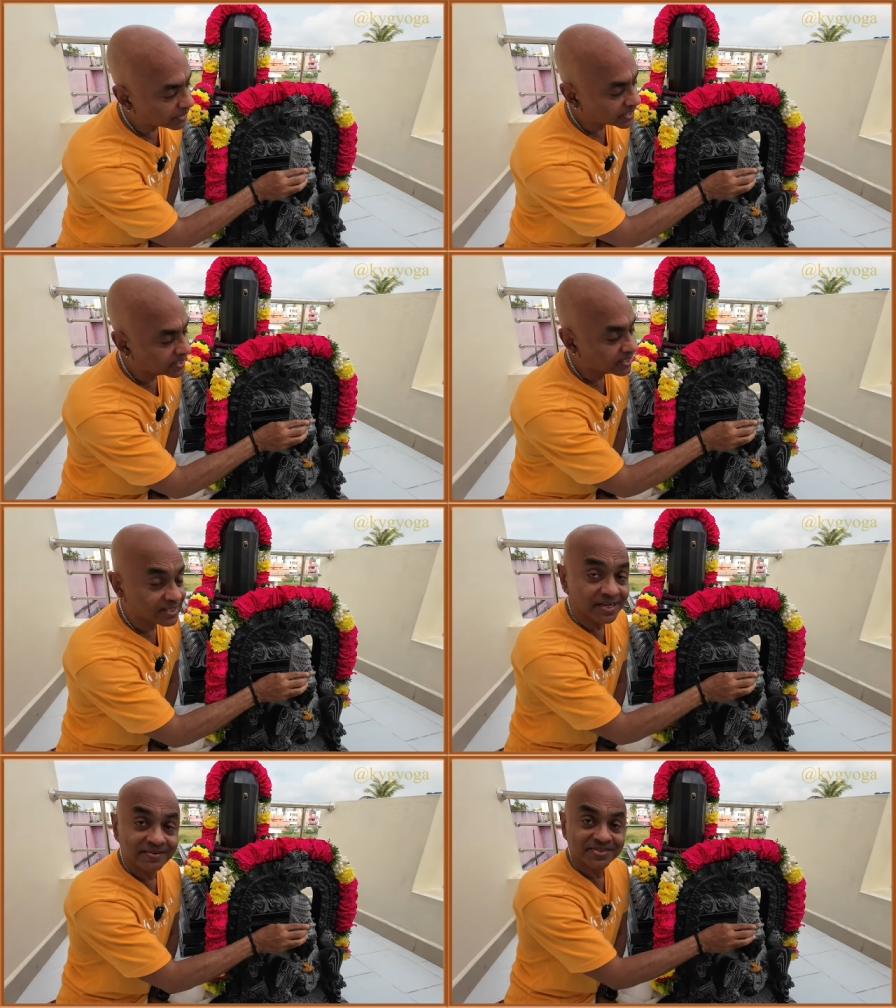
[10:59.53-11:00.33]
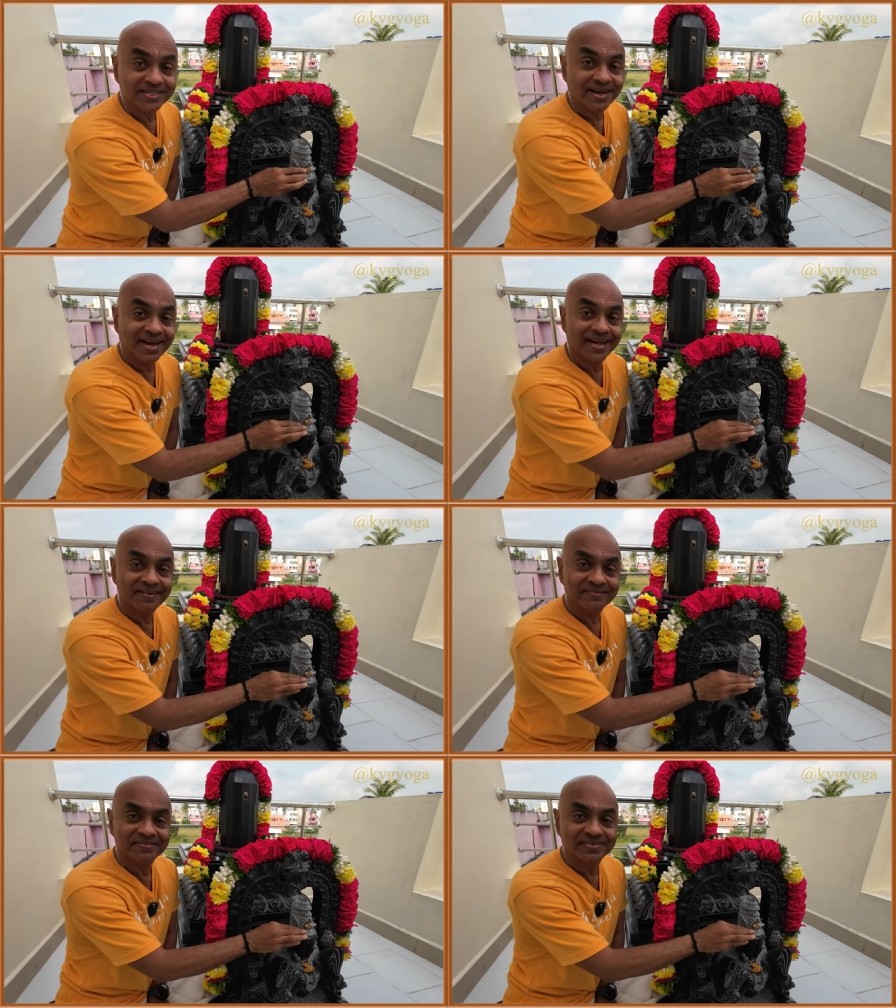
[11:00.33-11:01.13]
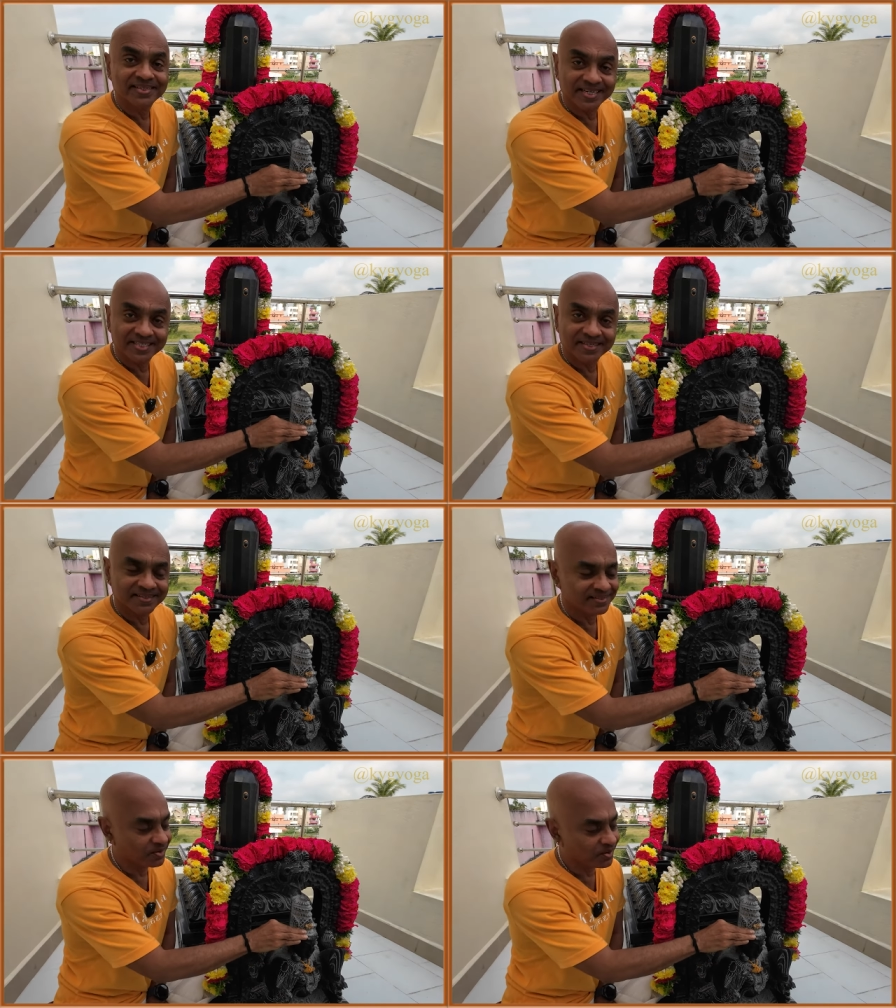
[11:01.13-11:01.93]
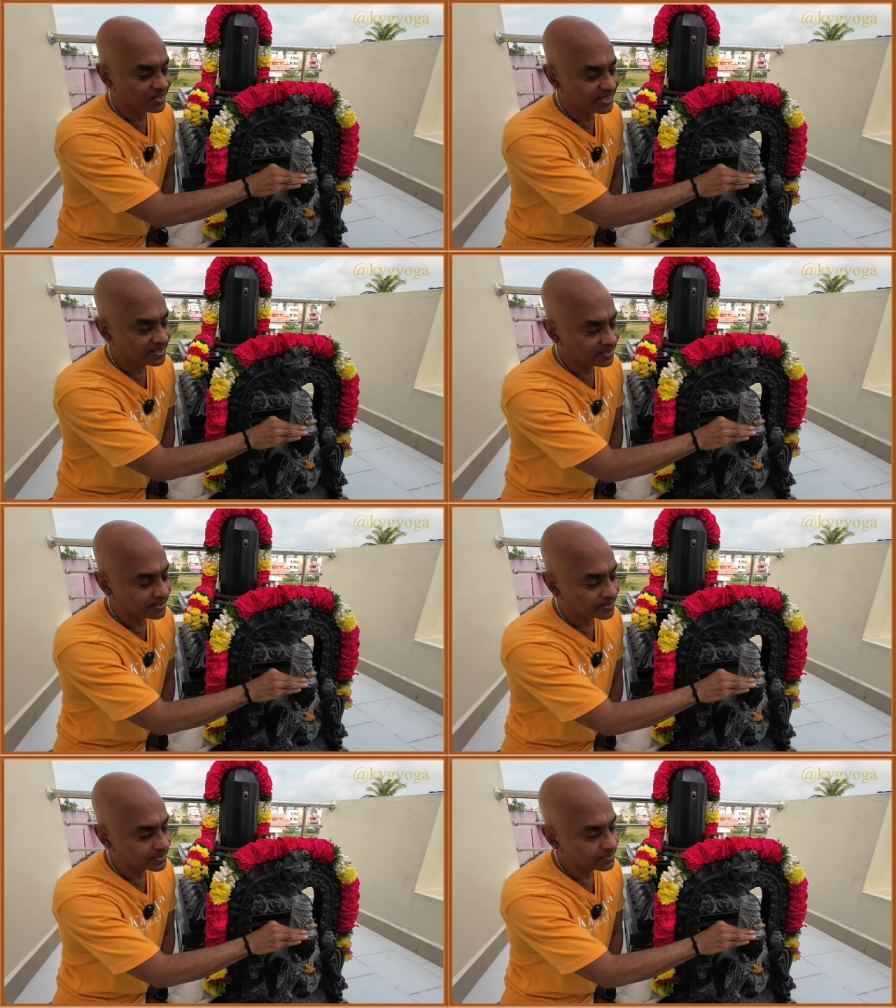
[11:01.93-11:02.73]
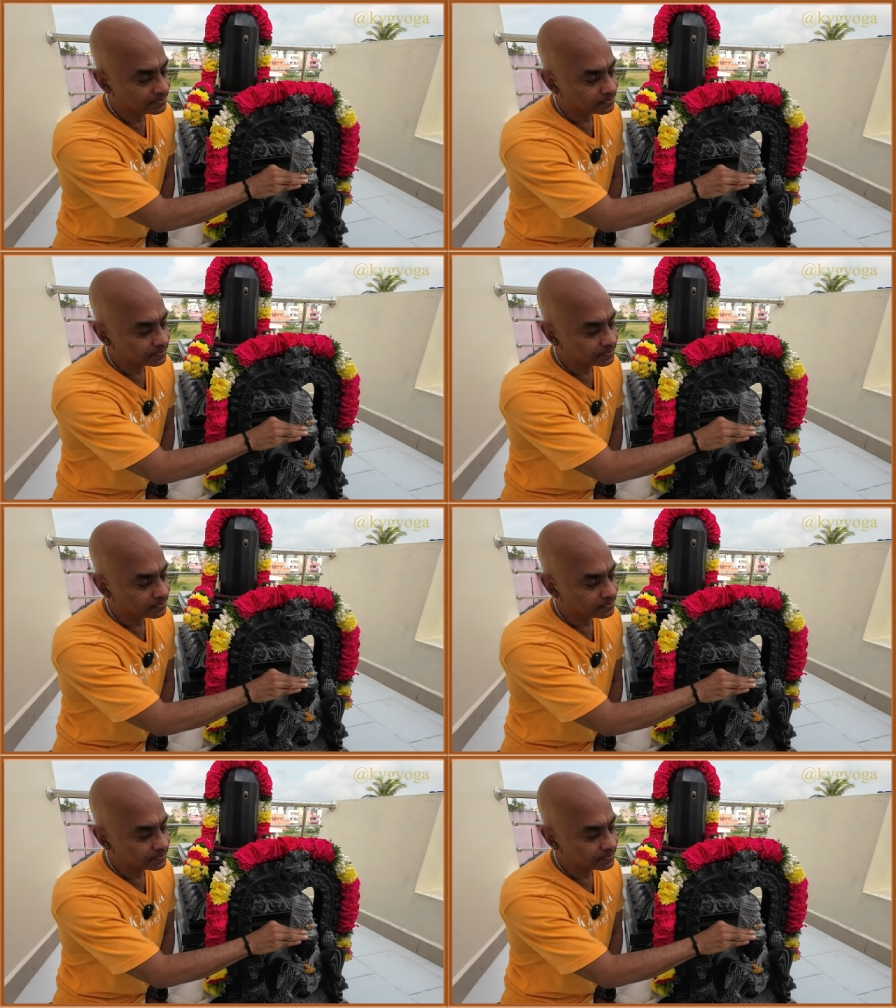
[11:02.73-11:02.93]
precious gifts I have treasured all these years.